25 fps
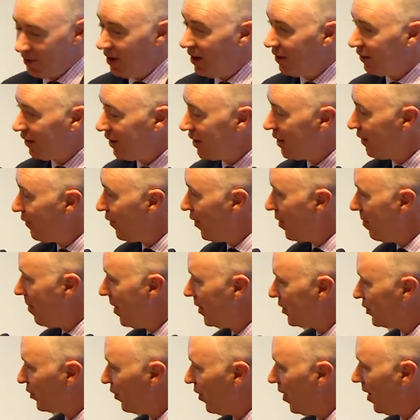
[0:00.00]
Thank you very
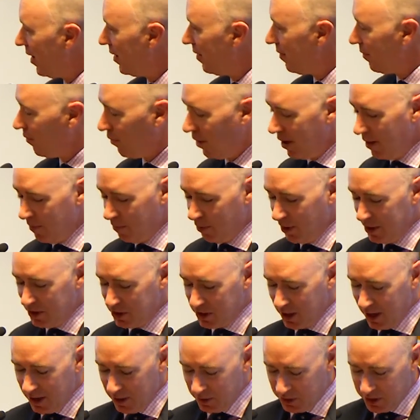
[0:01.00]
much, Ryan. We
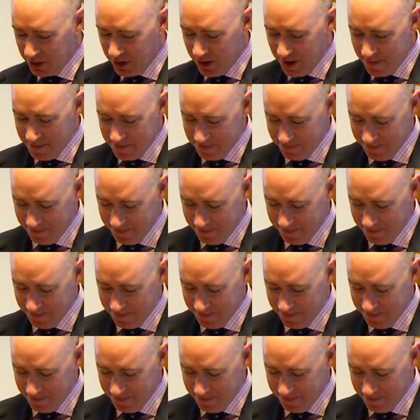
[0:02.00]
appreciate your time.